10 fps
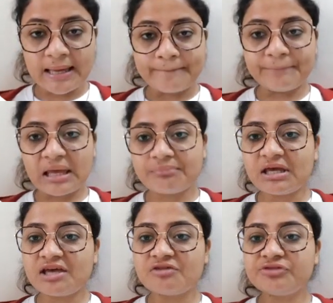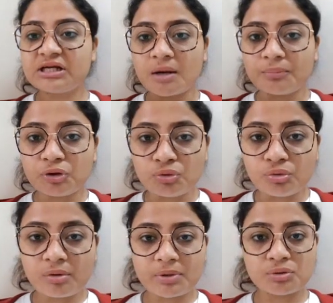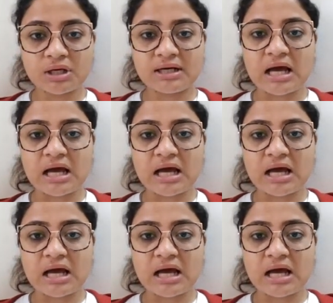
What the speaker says: maybe he will come to know about it